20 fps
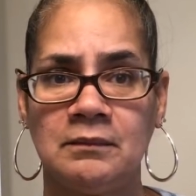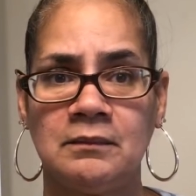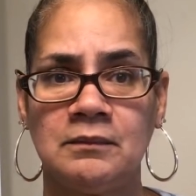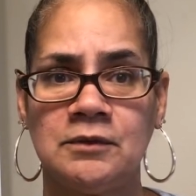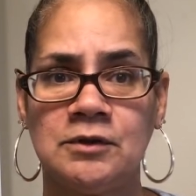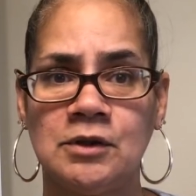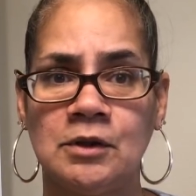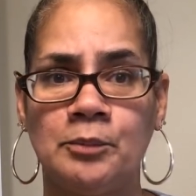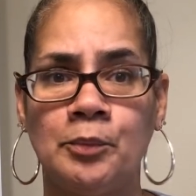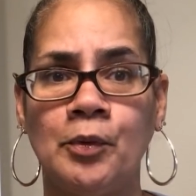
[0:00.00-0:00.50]

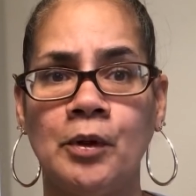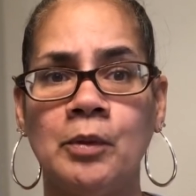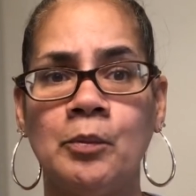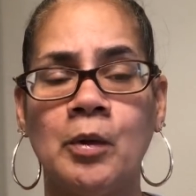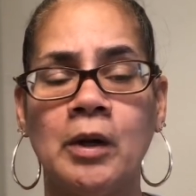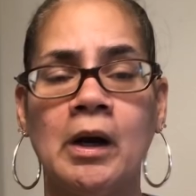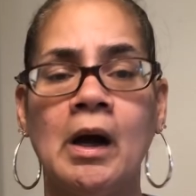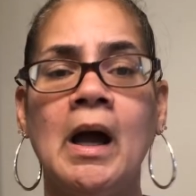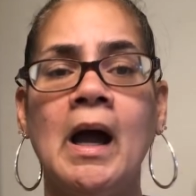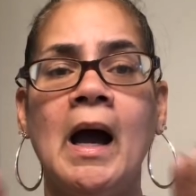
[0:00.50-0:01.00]
to the point
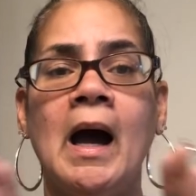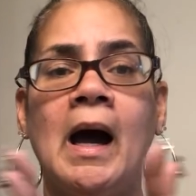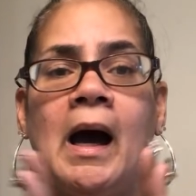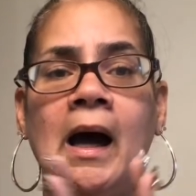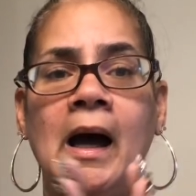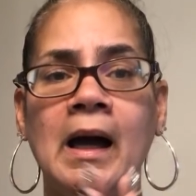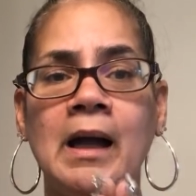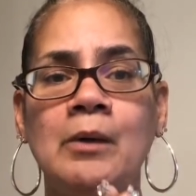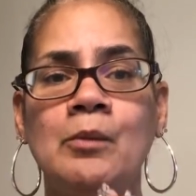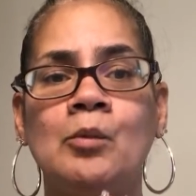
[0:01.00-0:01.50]
where
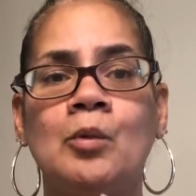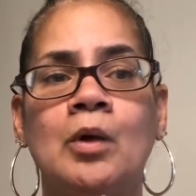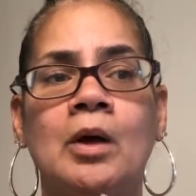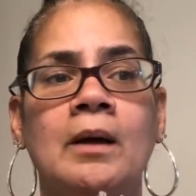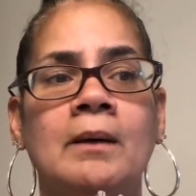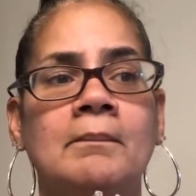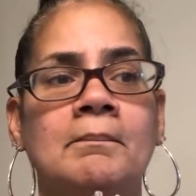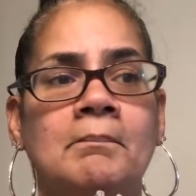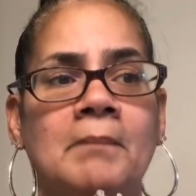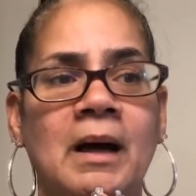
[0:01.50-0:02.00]
I
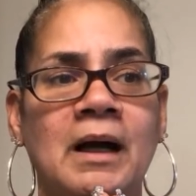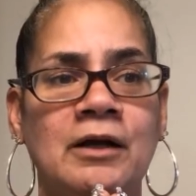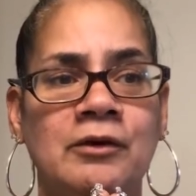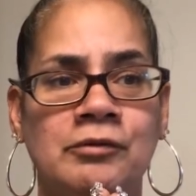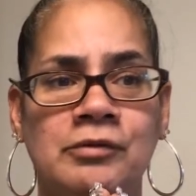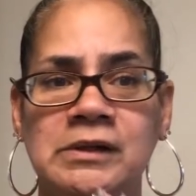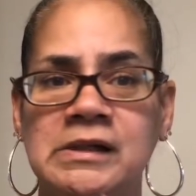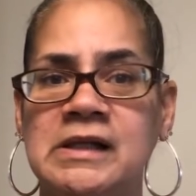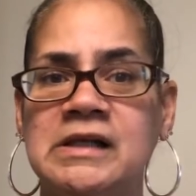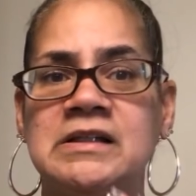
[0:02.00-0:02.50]
want my
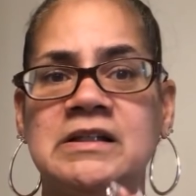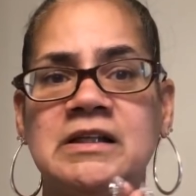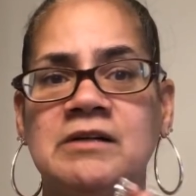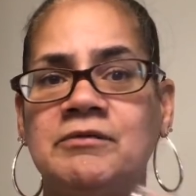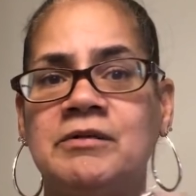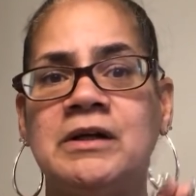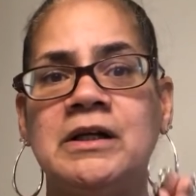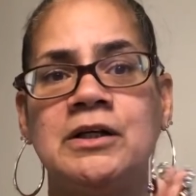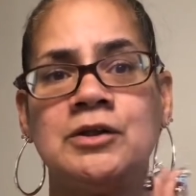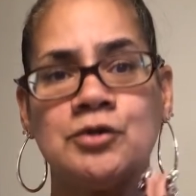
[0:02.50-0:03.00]

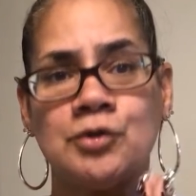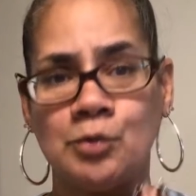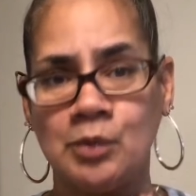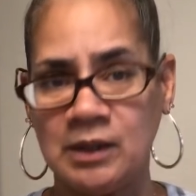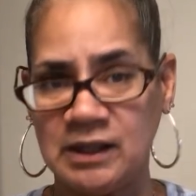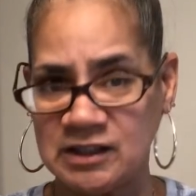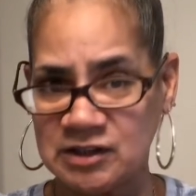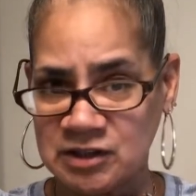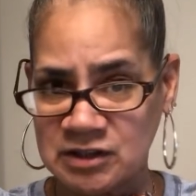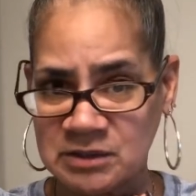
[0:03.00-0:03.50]
creativity to
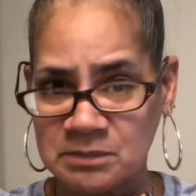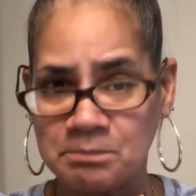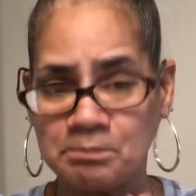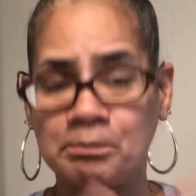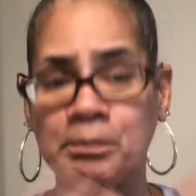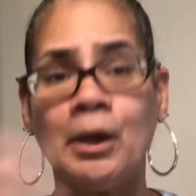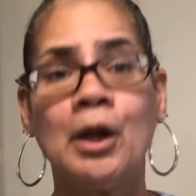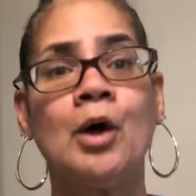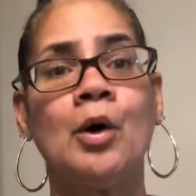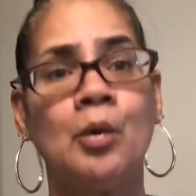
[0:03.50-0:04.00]

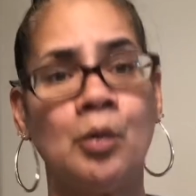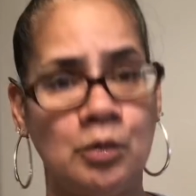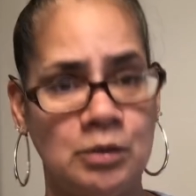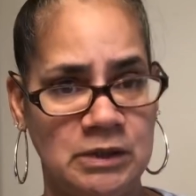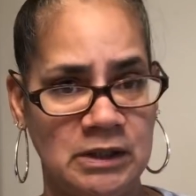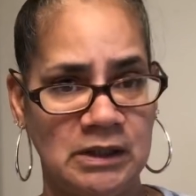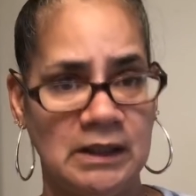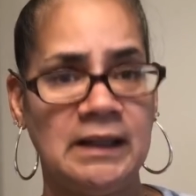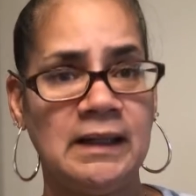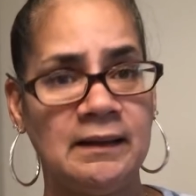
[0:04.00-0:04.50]

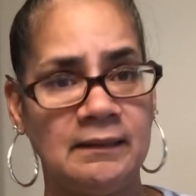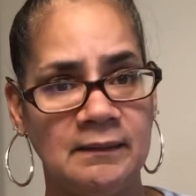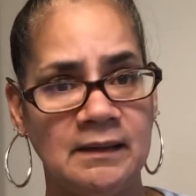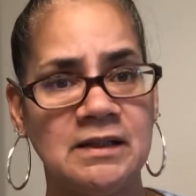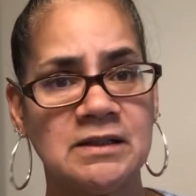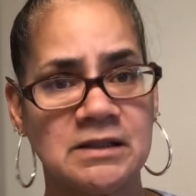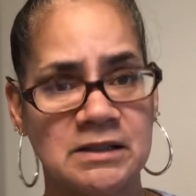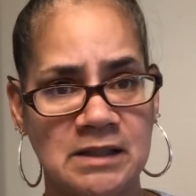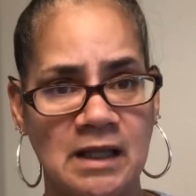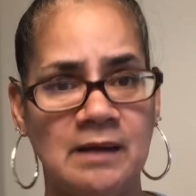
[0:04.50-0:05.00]
explode in
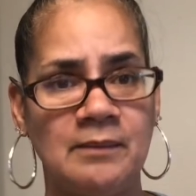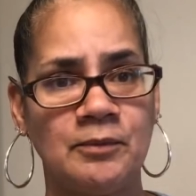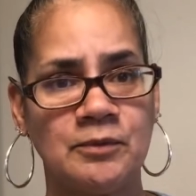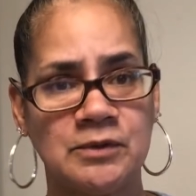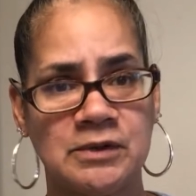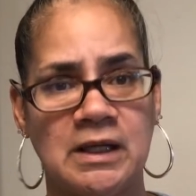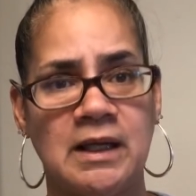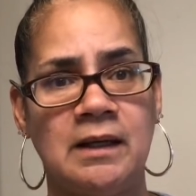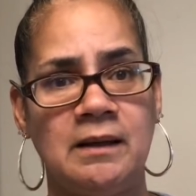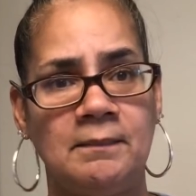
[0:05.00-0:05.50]
this table
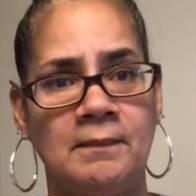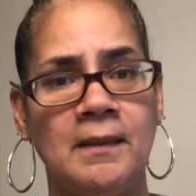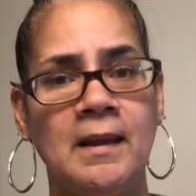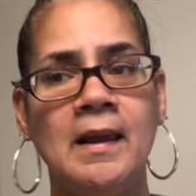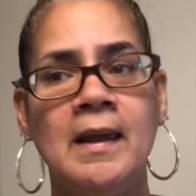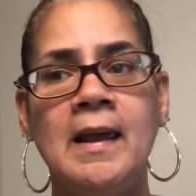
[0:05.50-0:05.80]
scape.